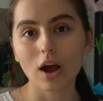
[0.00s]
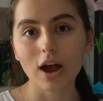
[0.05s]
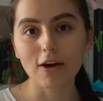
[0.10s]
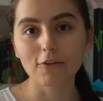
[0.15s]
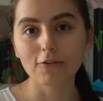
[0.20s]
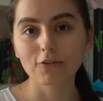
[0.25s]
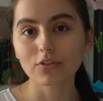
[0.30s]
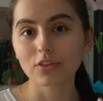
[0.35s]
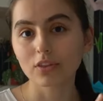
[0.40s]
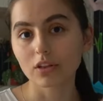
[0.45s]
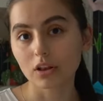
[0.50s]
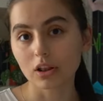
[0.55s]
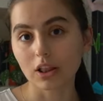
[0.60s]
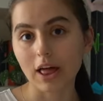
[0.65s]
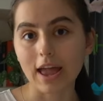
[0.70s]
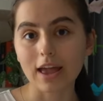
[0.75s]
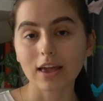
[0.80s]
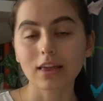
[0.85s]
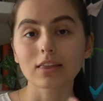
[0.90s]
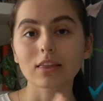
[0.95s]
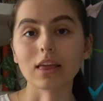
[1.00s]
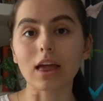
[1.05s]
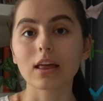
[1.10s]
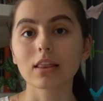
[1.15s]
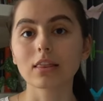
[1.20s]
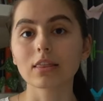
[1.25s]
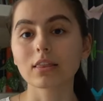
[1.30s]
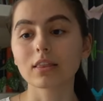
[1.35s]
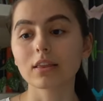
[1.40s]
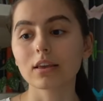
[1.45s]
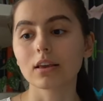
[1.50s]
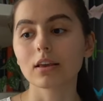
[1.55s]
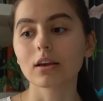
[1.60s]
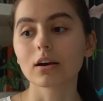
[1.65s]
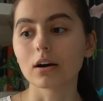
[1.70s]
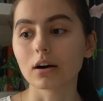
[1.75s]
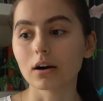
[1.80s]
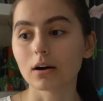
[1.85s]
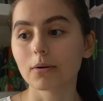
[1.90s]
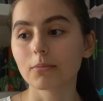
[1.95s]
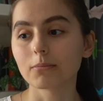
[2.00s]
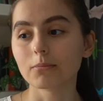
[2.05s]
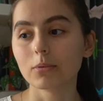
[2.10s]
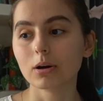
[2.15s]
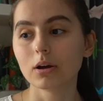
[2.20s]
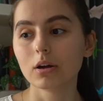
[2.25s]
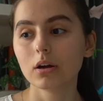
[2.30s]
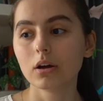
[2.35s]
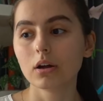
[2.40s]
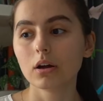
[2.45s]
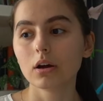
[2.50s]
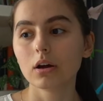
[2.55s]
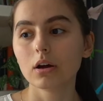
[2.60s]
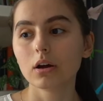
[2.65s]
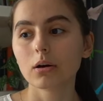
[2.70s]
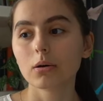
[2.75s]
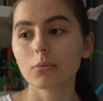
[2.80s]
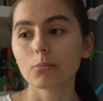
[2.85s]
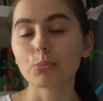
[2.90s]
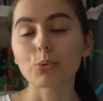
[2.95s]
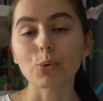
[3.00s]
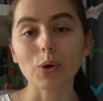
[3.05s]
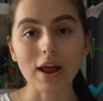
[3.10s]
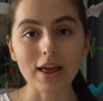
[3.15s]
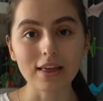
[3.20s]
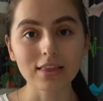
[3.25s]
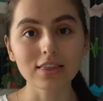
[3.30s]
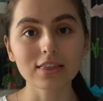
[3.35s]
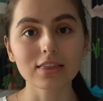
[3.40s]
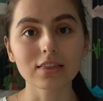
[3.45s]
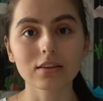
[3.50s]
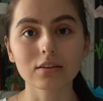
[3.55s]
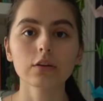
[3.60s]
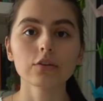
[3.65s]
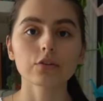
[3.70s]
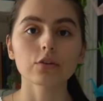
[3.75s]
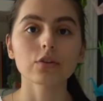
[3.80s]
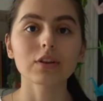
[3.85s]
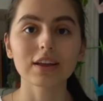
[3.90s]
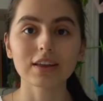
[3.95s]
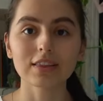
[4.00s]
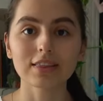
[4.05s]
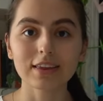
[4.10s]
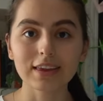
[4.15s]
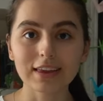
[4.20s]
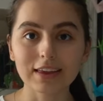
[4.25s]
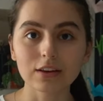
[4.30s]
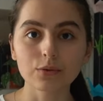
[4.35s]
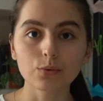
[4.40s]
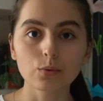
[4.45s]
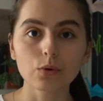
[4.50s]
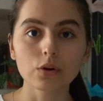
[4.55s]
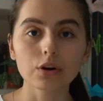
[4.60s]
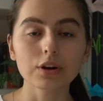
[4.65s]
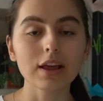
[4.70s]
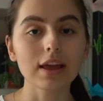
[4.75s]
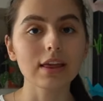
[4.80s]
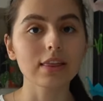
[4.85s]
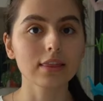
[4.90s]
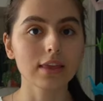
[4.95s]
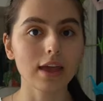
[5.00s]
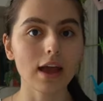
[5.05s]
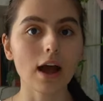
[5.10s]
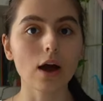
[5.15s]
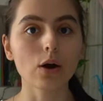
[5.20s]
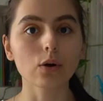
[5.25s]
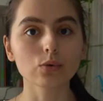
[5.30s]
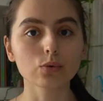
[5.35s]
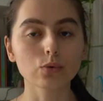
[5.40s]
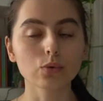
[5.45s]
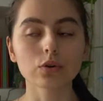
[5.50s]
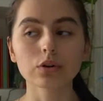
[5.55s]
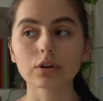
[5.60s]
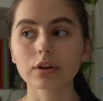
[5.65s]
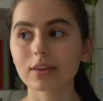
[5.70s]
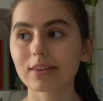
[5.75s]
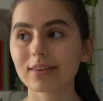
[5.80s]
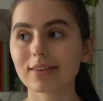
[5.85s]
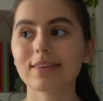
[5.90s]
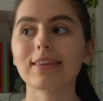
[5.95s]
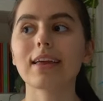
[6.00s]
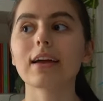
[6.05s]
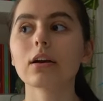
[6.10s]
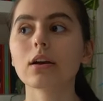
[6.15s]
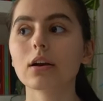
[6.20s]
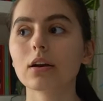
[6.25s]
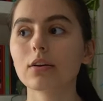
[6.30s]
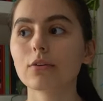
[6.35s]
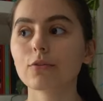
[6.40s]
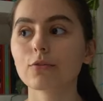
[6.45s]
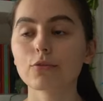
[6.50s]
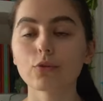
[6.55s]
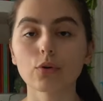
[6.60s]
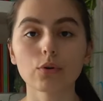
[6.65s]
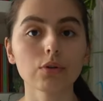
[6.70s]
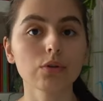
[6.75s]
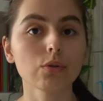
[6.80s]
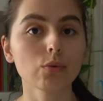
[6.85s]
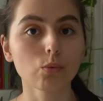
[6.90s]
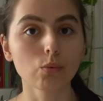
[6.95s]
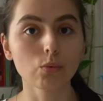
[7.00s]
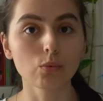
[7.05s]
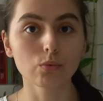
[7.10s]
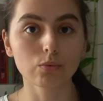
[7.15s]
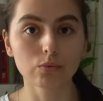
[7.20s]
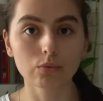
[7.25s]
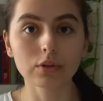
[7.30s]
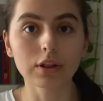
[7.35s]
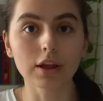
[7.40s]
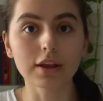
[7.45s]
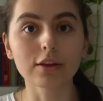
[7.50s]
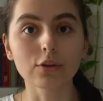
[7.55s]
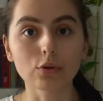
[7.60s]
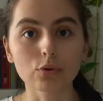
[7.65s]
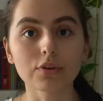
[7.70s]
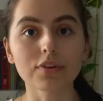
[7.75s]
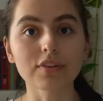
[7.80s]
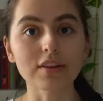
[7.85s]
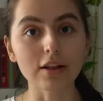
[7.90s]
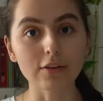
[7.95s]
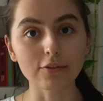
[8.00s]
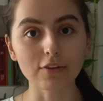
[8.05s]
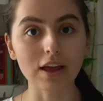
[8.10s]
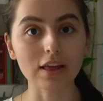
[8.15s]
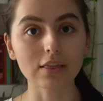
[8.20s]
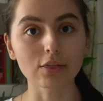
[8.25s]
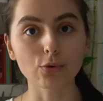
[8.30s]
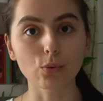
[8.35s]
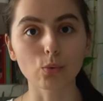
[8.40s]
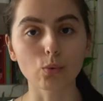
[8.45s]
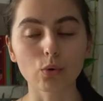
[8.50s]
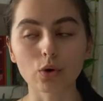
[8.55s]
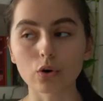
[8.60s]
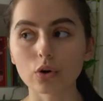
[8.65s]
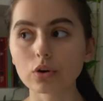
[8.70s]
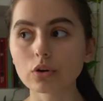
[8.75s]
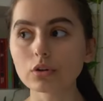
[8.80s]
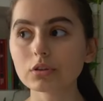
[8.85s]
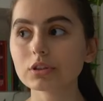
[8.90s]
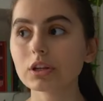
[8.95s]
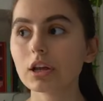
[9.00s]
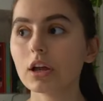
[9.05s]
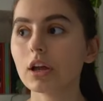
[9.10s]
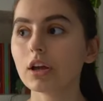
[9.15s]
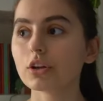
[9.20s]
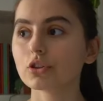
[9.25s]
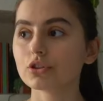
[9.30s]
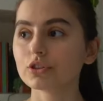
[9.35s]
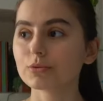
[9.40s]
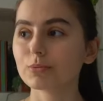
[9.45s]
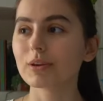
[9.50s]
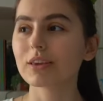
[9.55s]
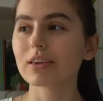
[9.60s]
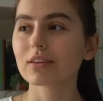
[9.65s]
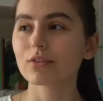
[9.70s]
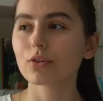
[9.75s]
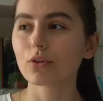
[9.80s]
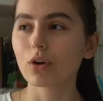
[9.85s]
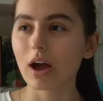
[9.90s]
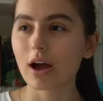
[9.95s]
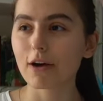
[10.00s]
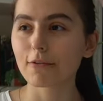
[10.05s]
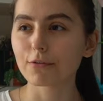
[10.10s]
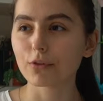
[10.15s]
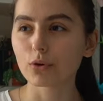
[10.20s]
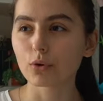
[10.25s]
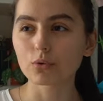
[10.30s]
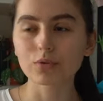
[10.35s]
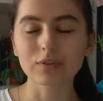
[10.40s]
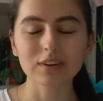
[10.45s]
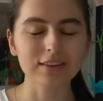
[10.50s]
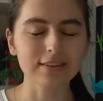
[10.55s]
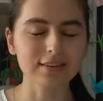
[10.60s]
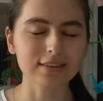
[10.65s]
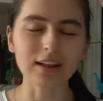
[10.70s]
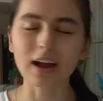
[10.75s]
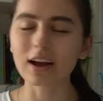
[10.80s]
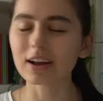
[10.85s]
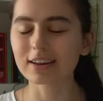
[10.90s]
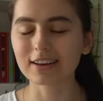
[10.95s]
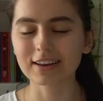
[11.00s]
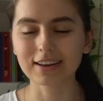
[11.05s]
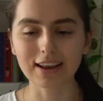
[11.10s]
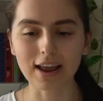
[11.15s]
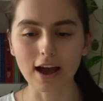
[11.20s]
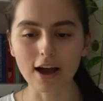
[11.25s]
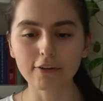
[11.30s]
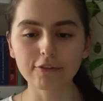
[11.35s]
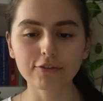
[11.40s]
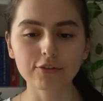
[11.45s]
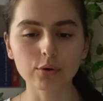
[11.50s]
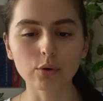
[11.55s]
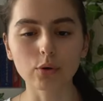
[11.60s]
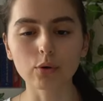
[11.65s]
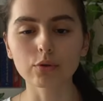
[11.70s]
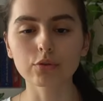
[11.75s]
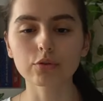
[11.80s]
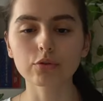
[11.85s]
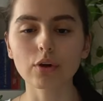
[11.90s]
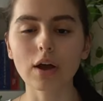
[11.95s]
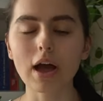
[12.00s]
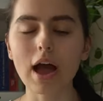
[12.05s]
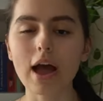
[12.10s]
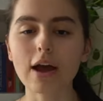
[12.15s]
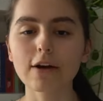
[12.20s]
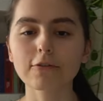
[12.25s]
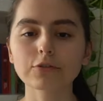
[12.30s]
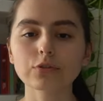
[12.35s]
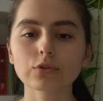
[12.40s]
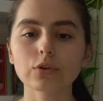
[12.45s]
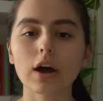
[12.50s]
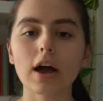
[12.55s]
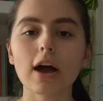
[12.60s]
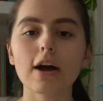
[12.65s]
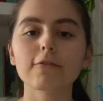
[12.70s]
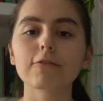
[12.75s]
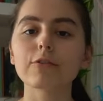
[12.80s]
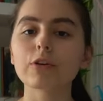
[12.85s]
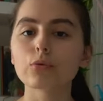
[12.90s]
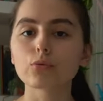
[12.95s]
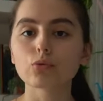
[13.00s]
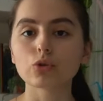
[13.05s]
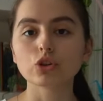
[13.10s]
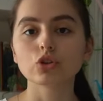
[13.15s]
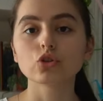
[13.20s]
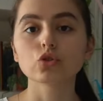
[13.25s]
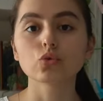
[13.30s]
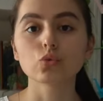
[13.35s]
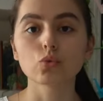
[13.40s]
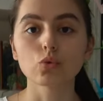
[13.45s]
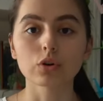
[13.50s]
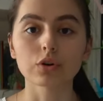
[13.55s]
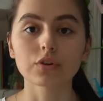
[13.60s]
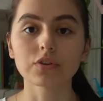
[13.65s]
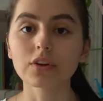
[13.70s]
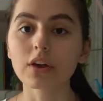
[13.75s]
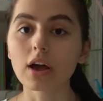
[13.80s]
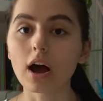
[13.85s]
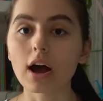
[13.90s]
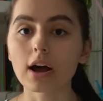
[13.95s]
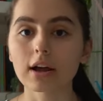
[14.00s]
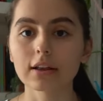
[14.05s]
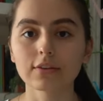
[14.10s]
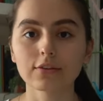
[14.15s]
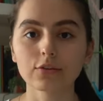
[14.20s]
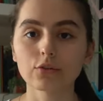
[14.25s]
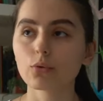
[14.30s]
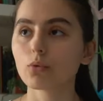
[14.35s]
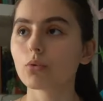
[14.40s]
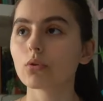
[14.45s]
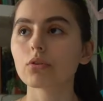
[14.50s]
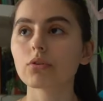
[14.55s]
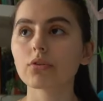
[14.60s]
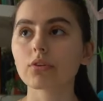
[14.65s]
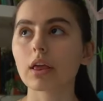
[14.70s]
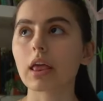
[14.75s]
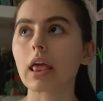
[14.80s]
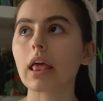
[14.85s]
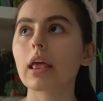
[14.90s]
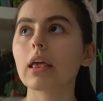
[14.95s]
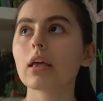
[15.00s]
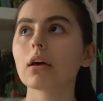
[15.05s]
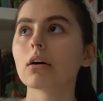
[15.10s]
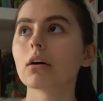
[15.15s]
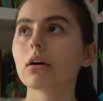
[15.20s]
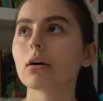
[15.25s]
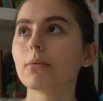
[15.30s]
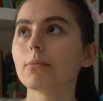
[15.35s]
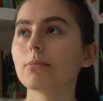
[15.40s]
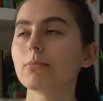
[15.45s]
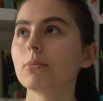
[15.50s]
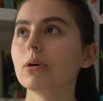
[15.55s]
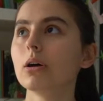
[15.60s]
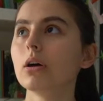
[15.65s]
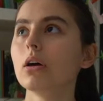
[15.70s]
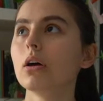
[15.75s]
have the length and the um, breadth, so like the inward and the outward concern for the like yourself and the world, just because you have those, it's not enough. You also have to have a reach towards God, towards a um